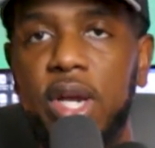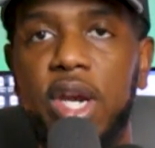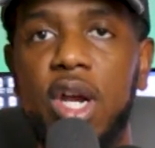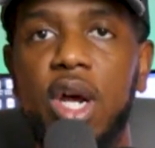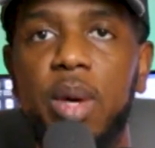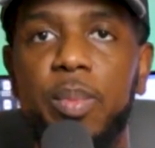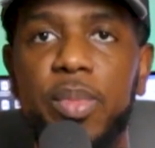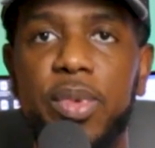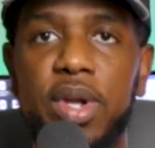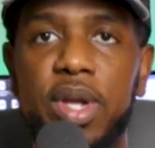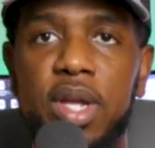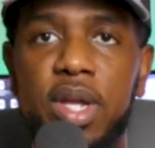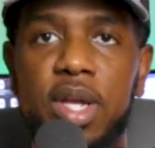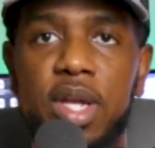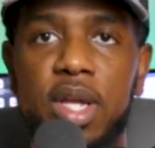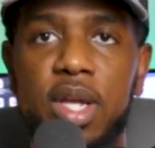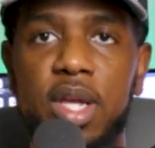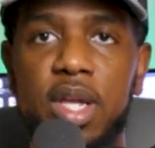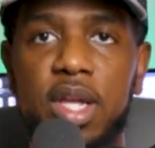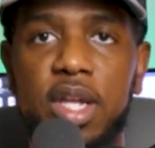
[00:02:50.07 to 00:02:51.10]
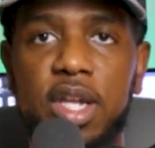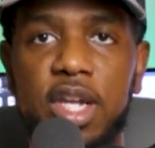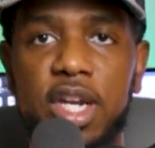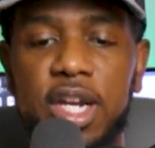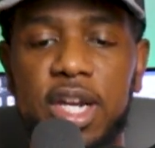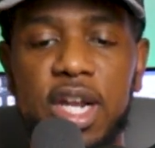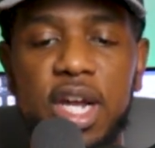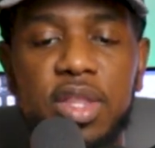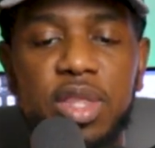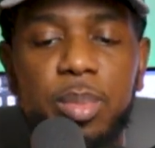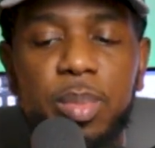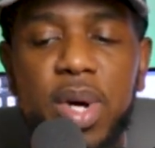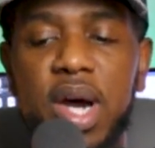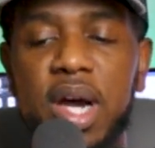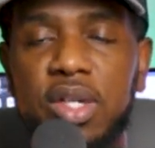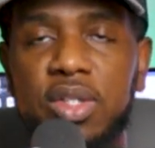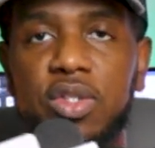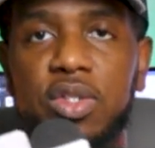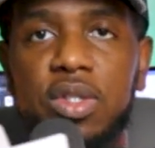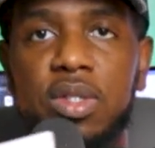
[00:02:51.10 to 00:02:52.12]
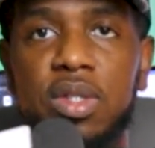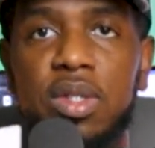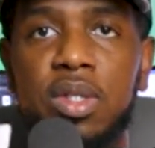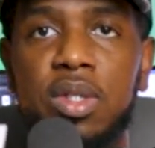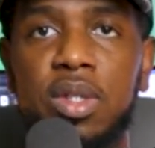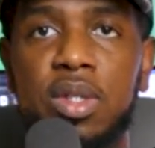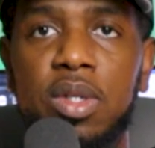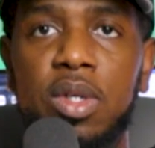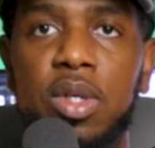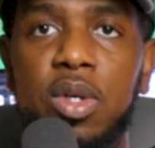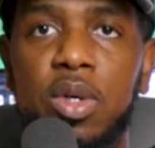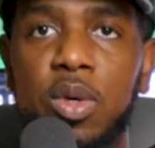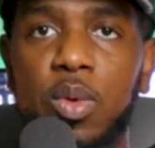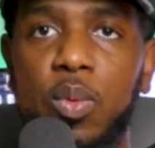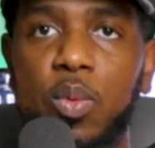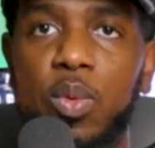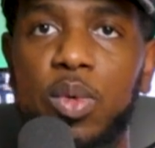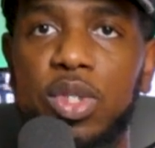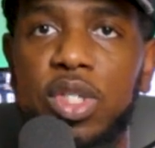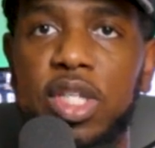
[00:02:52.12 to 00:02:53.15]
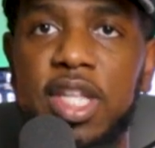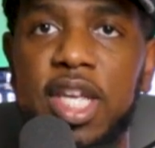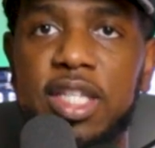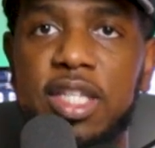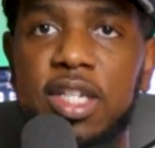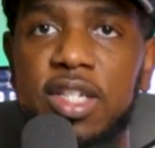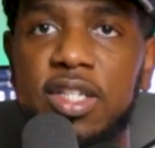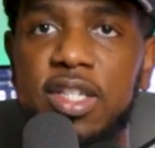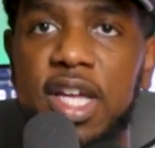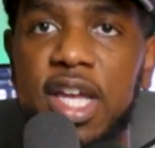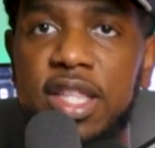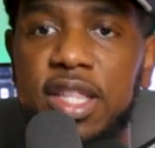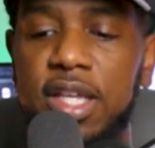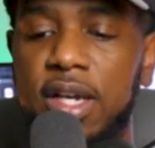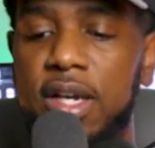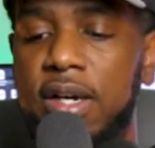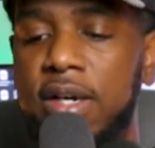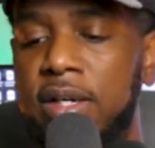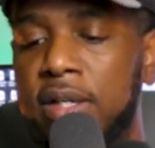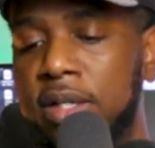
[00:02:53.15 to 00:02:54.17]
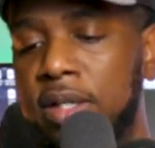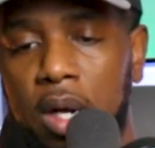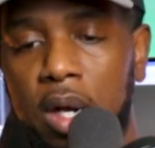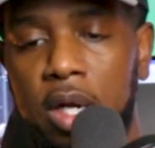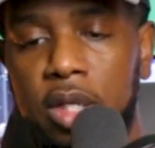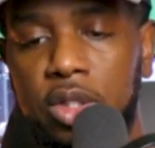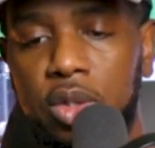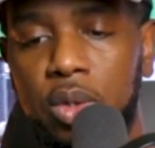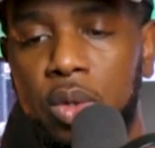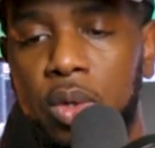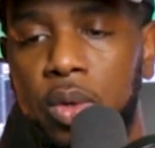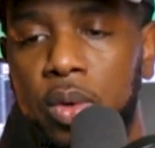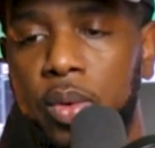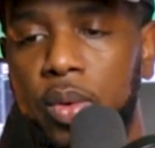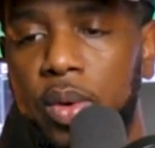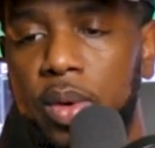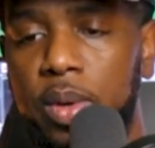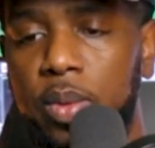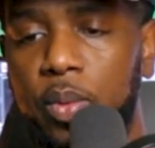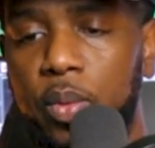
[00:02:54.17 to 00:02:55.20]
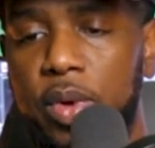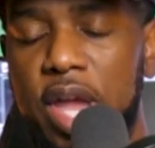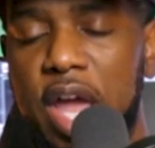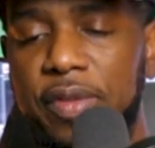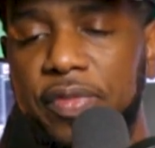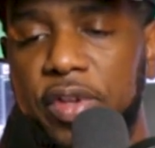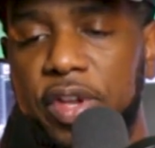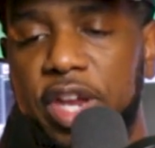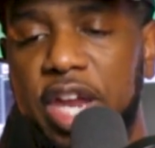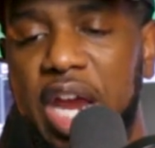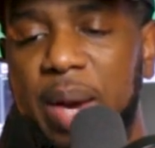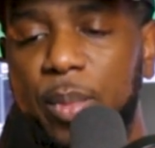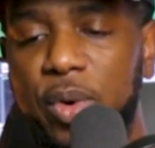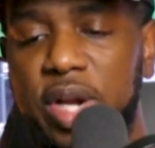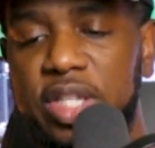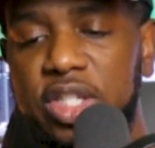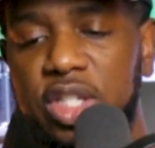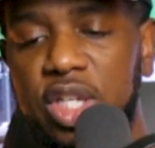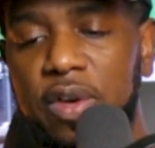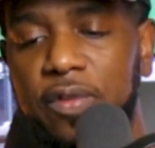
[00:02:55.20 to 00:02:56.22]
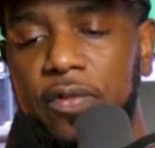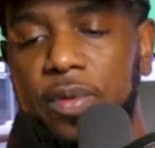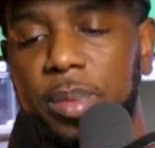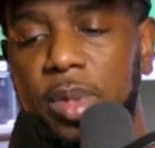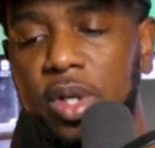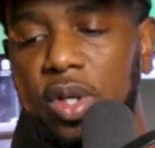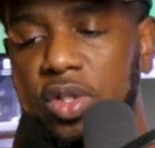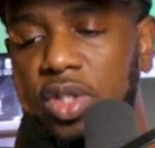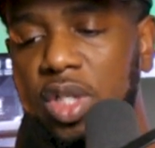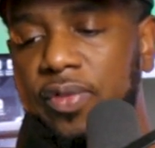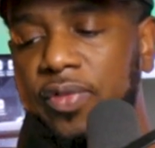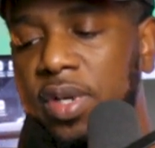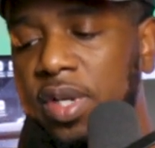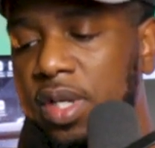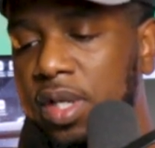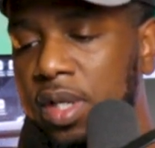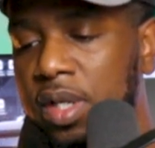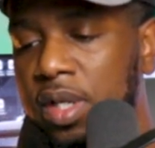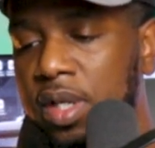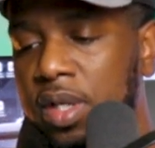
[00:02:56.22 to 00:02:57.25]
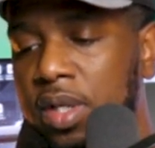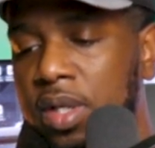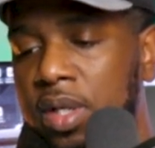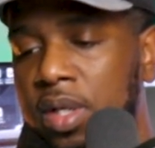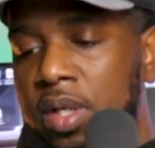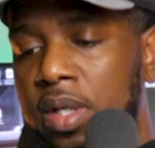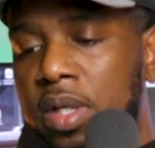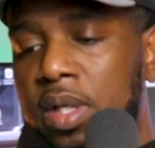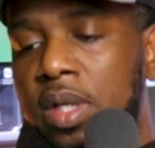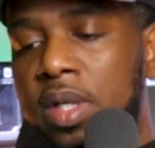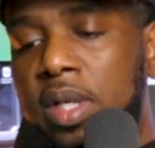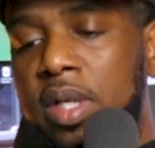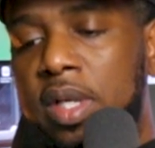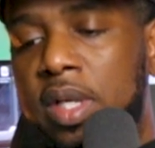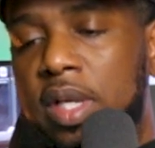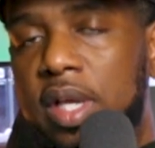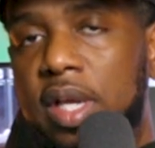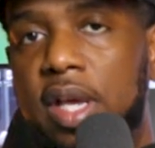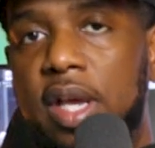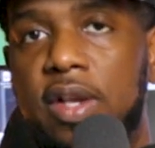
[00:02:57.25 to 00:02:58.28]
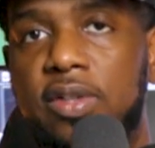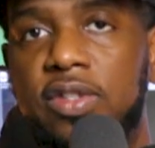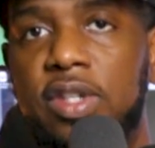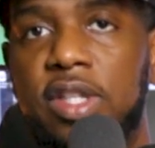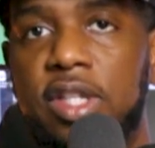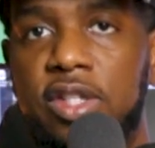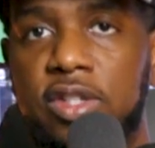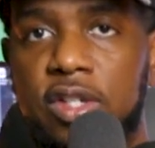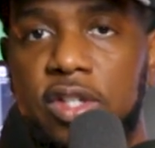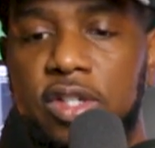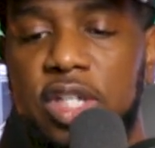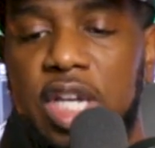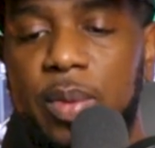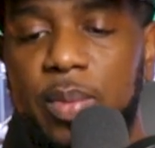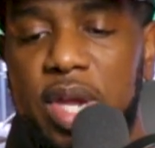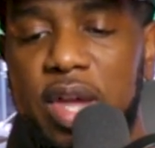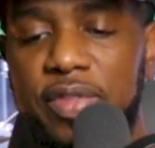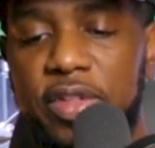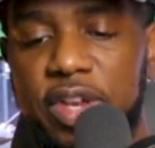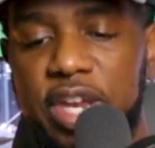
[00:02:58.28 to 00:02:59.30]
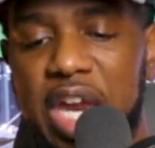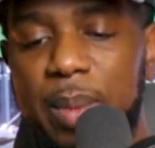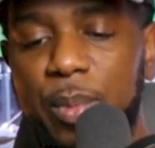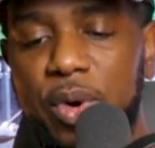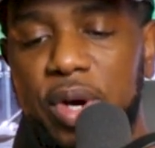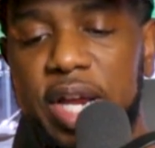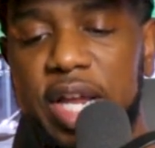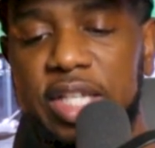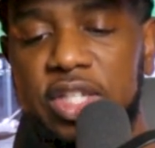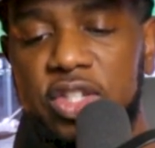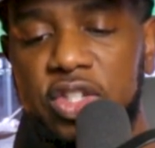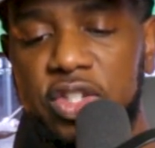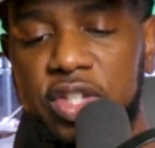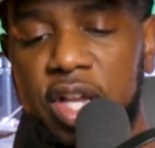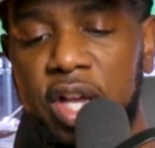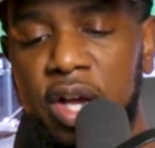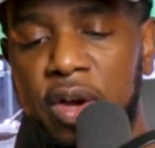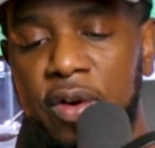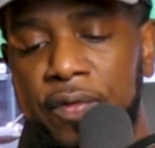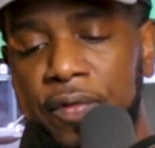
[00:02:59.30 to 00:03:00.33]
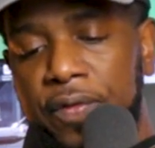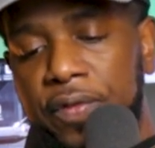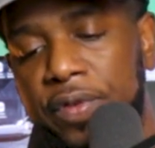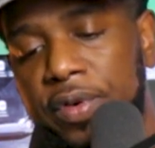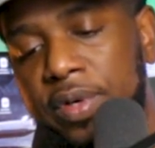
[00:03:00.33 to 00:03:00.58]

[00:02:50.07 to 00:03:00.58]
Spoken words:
it up, getting out the box, we'll set that to the side there. All right, so we have the camera itself from the looks of it. I'll set this to the side. We have the camera itself